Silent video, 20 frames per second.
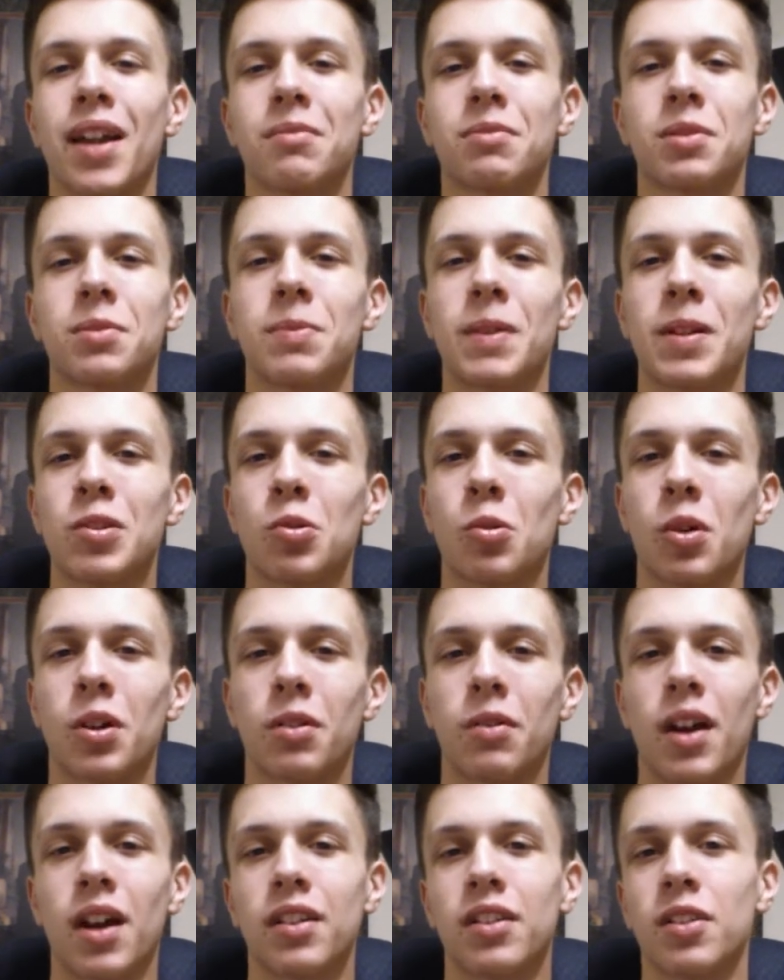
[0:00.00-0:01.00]
Adams has been
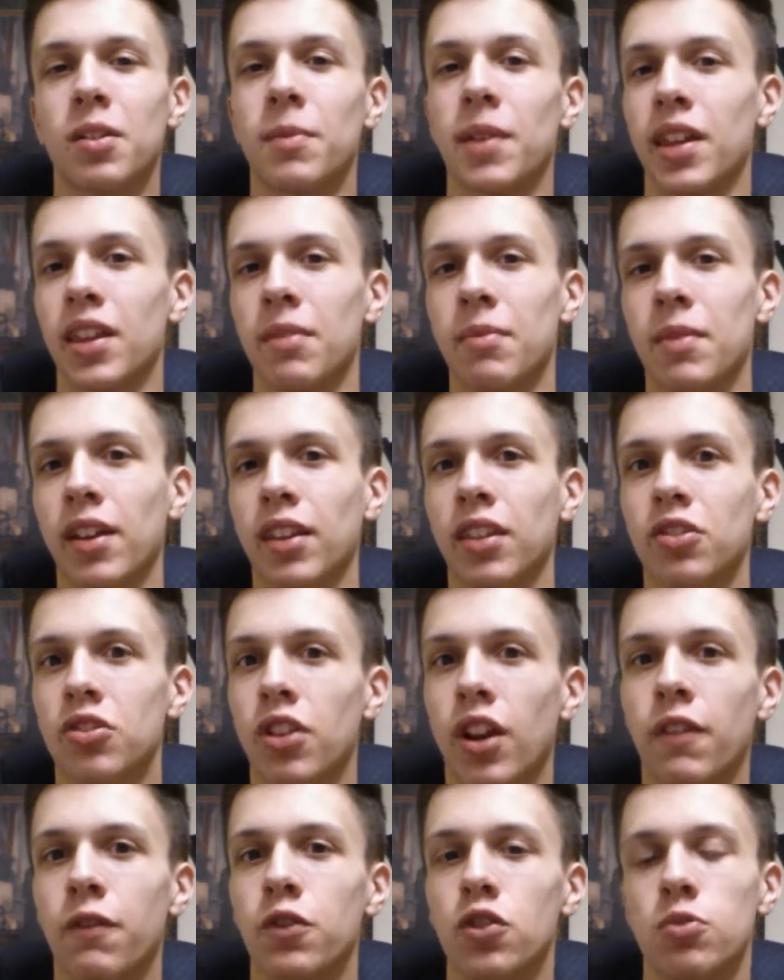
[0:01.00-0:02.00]
toyed around. Maybe they make the
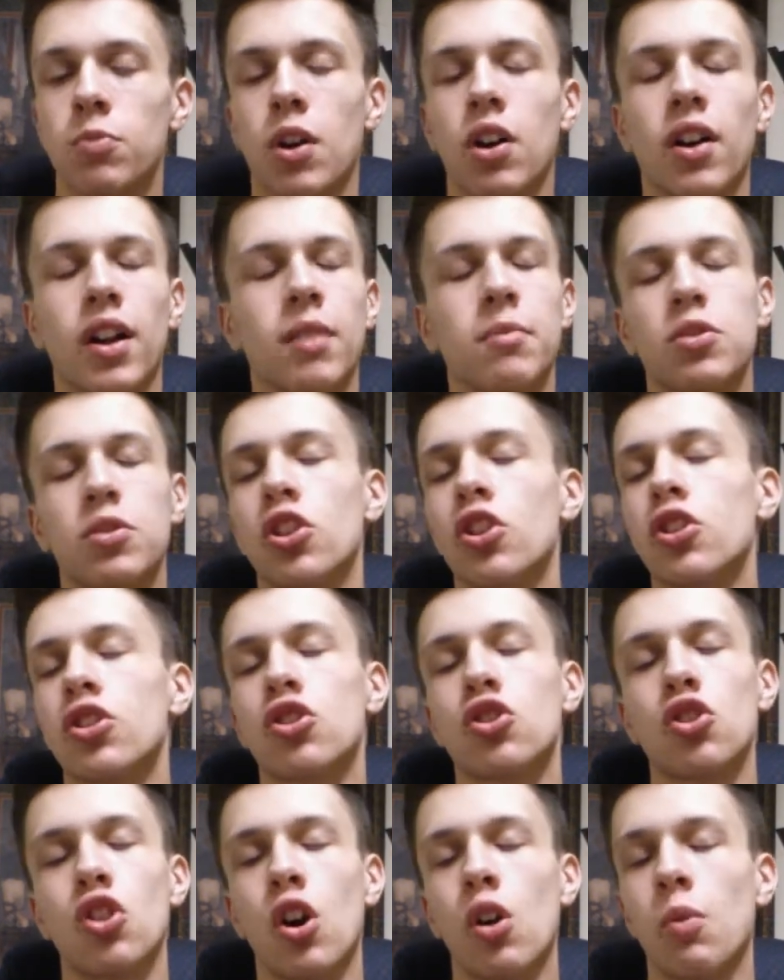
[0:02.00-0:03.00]
trade for Jamal Adams. There
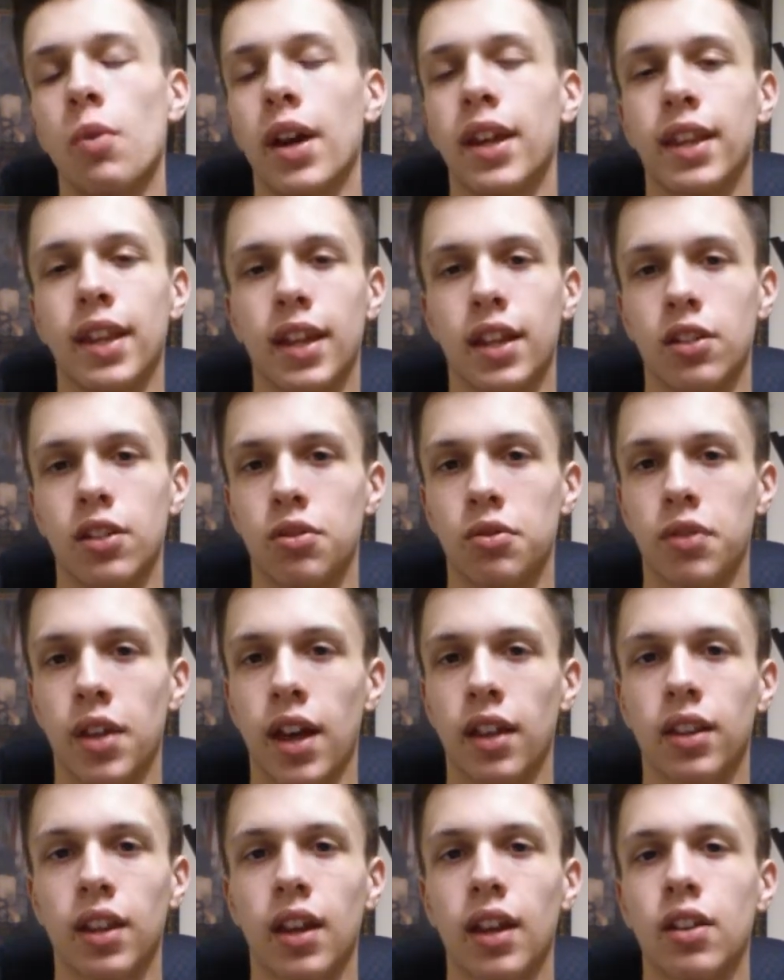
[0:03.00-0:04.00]
is no way they can do
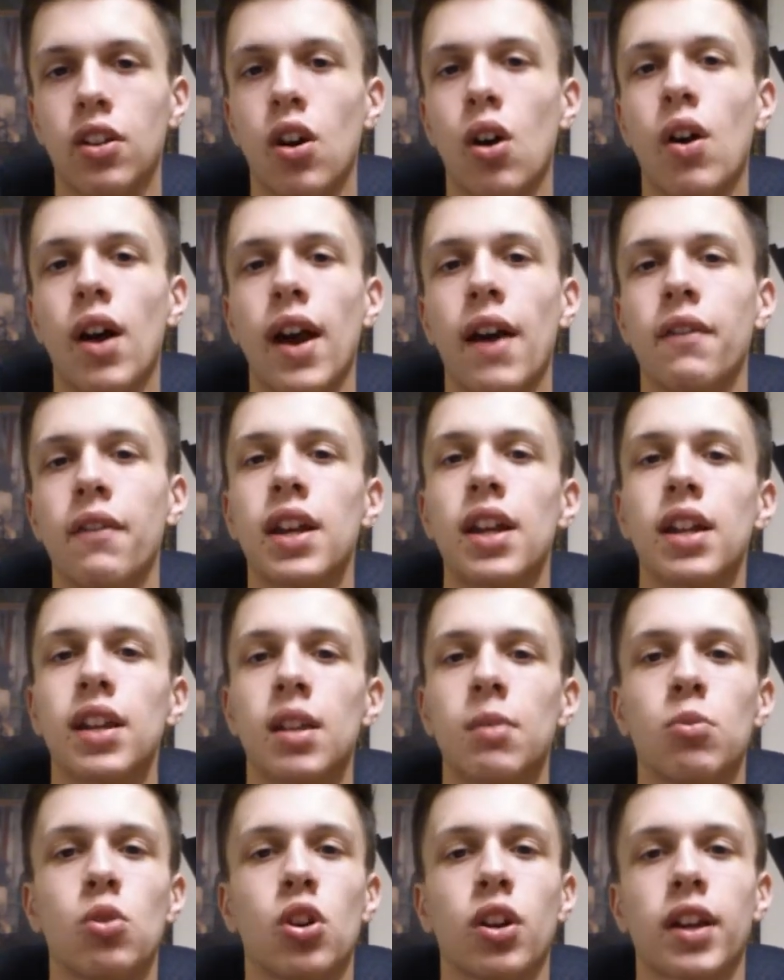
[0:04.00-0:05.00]
that. They don't have
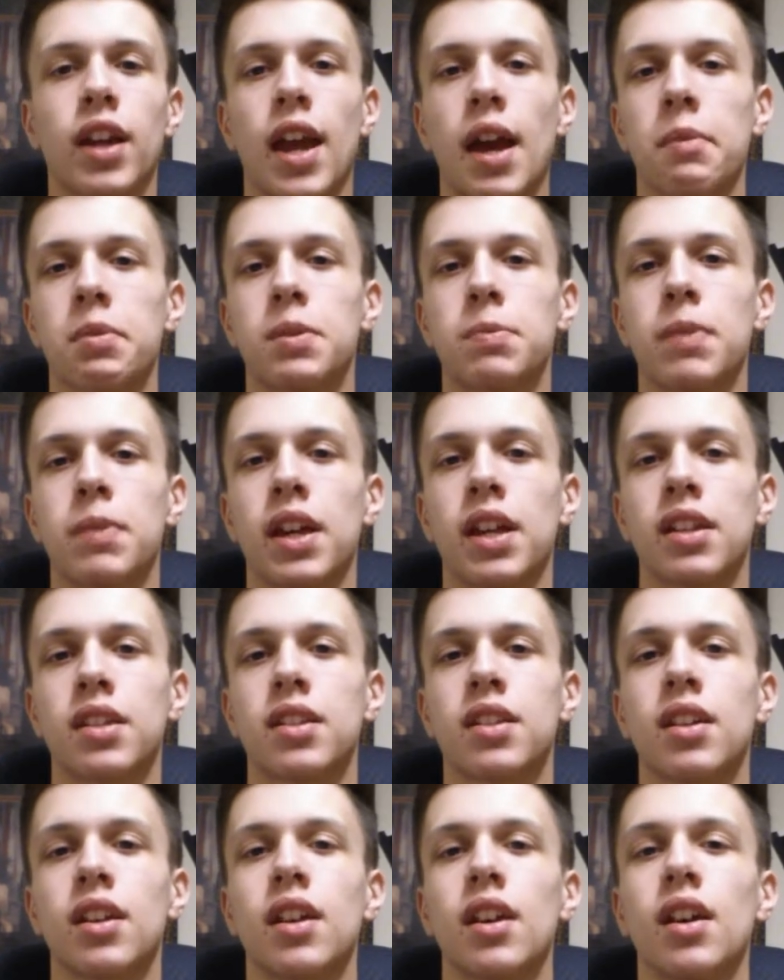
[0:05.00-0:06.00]
any more cap
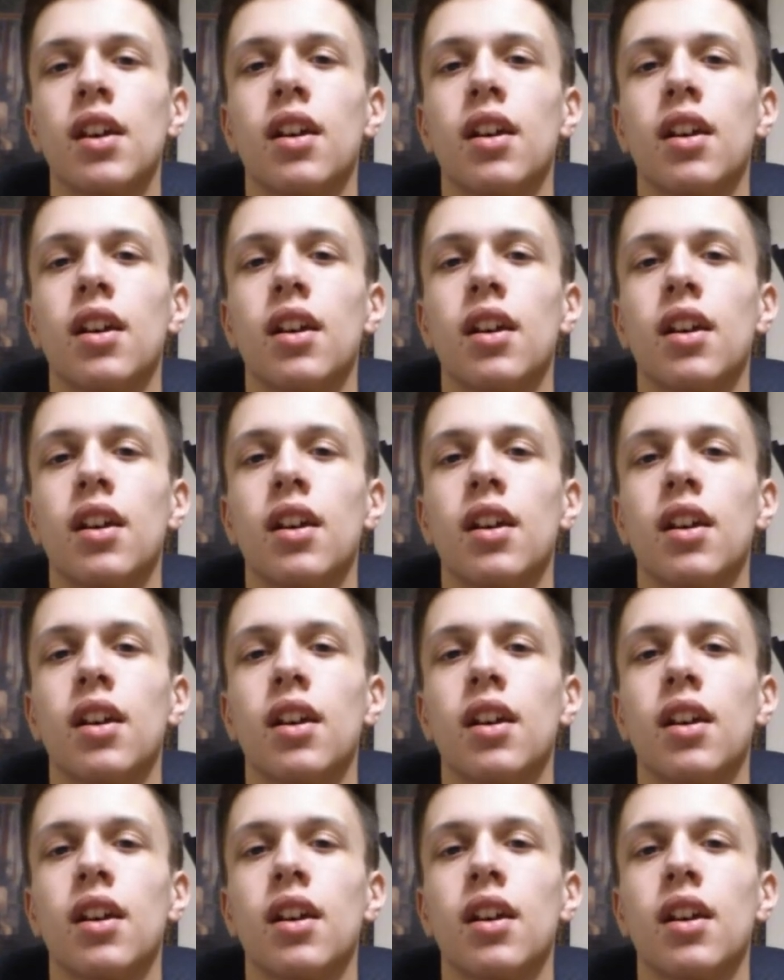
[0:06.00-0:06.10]
space.